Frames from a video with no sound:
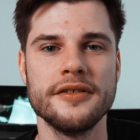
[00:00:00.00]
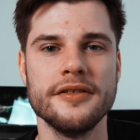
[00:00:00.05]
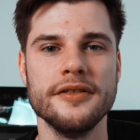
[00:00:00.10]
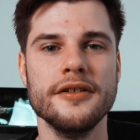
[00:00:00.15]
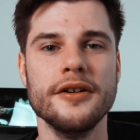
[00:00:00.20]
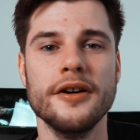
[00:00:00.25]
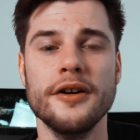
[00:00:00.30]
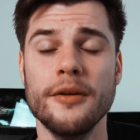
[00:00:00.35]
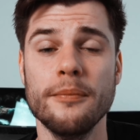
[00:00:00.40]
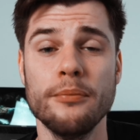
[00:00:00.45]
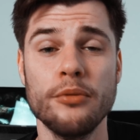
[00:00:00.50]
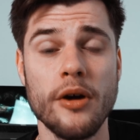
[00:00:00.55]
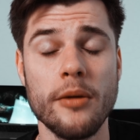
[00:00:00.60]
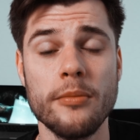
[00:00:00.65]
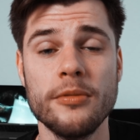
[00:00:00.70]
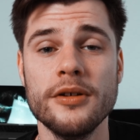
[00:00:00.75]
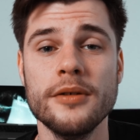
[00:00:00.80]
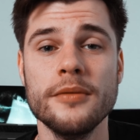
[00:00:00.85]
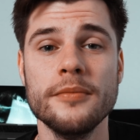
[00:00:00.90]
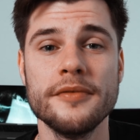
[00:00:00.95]
the
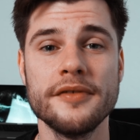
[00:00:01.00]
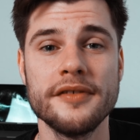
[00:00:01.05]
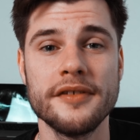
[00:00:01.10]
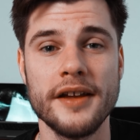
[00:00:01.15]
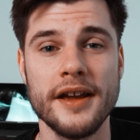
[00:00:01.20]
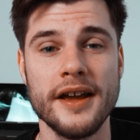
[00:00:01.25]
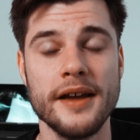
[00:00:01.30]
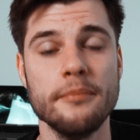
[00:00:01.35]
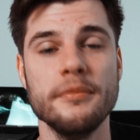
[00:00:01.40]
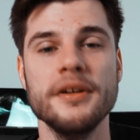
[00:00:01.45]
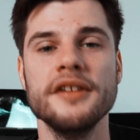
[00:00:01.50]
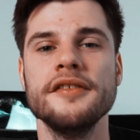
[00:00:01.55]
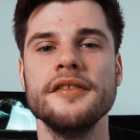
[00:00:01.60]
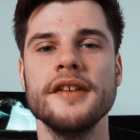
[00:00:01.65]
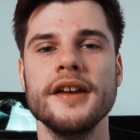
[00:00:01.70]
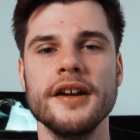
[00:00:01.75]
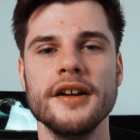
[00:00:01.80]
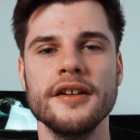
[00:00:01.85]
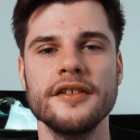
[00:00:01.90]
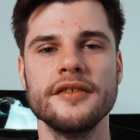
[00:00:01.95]
problems and
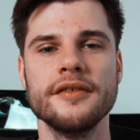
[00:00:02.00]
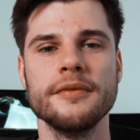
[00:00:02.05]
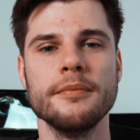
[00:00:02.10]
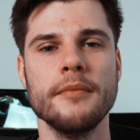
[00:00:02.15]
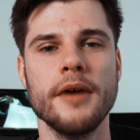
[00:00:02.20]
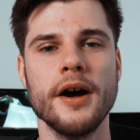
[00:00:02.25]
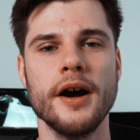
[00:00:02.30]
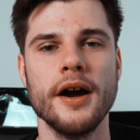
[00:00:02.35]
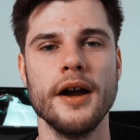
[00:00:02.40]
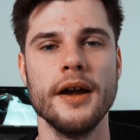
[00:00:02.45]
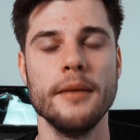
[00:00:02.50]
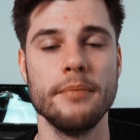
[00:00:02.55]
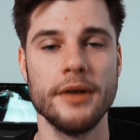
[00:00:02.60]
mistakes my